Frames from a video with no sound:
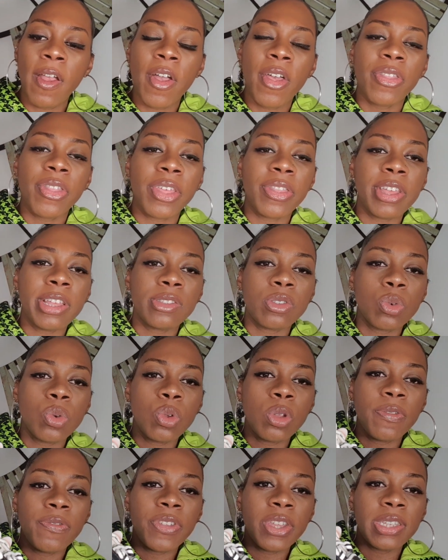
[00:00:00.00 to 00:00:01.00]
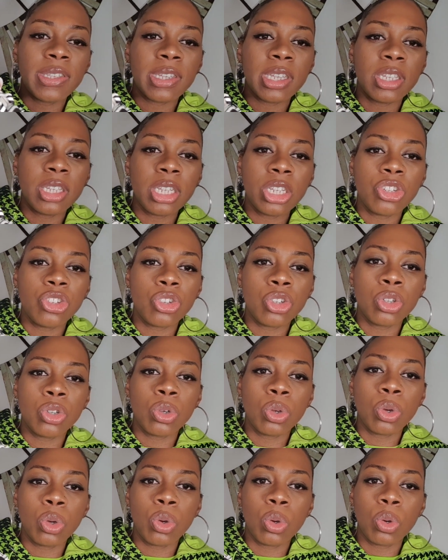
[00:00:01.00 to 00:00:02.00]
that there's all of this
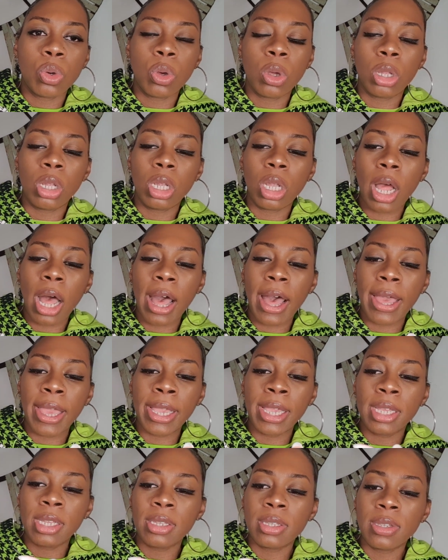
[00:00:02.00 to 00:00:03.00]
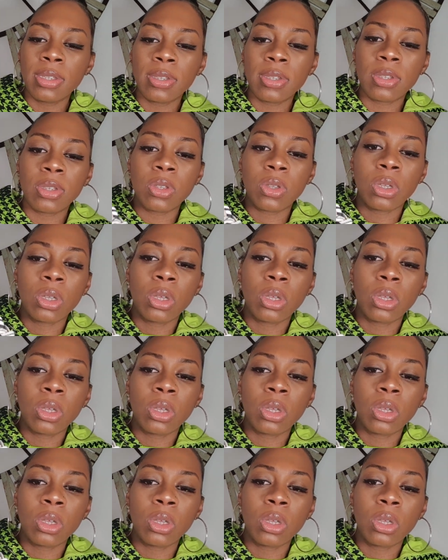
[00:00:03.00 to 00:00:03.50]
additional lines